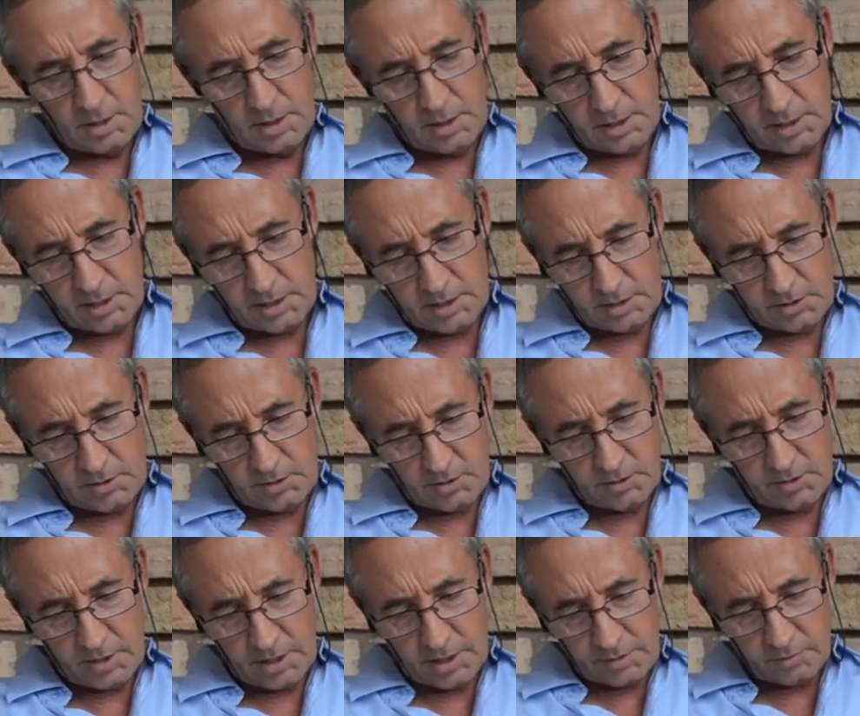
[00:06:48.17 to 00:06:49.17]
Here's
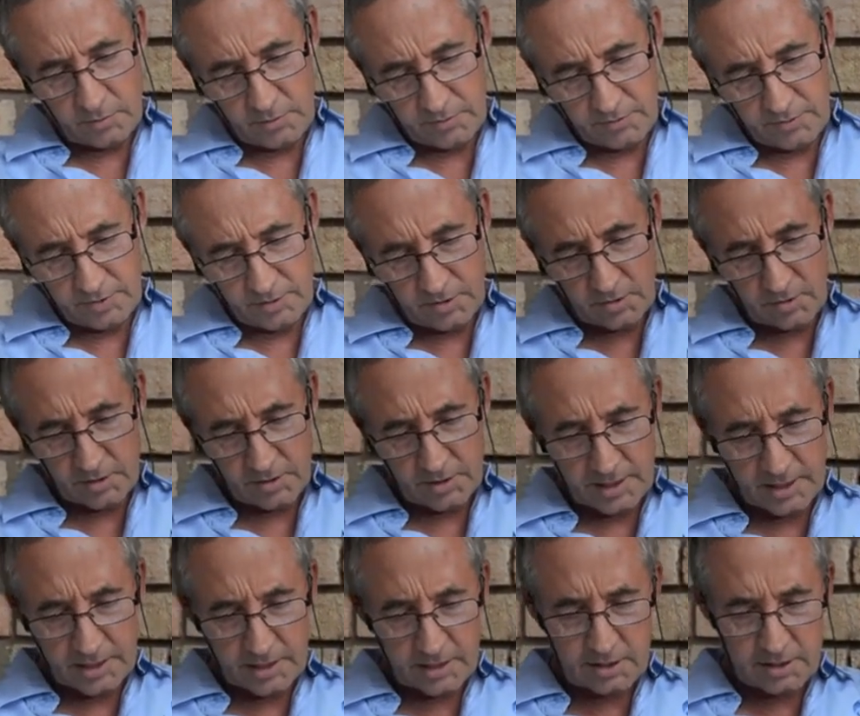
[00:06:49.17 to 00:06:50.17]
two that we found on
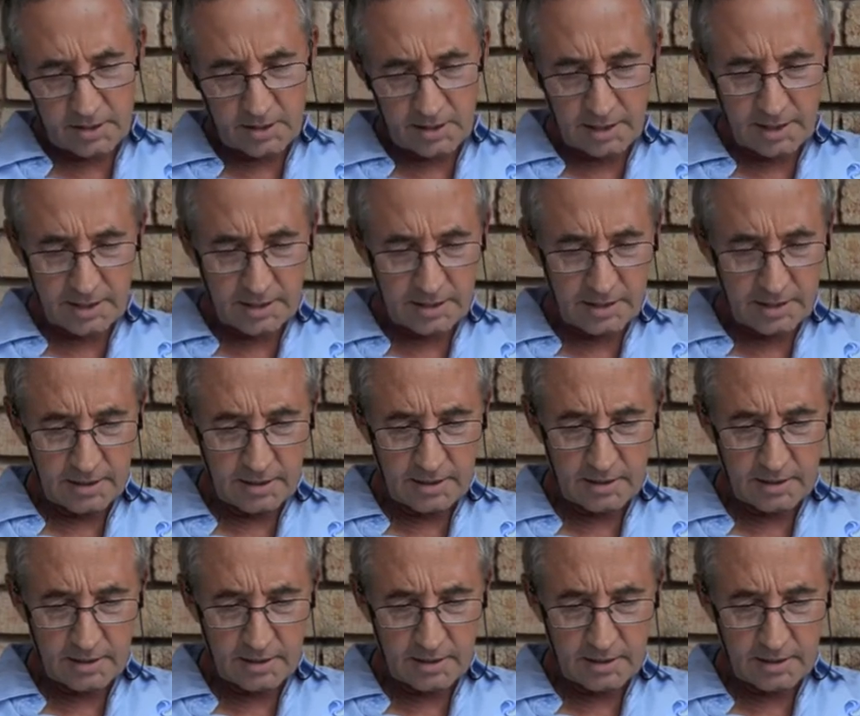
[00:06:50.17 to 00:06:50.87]
that site.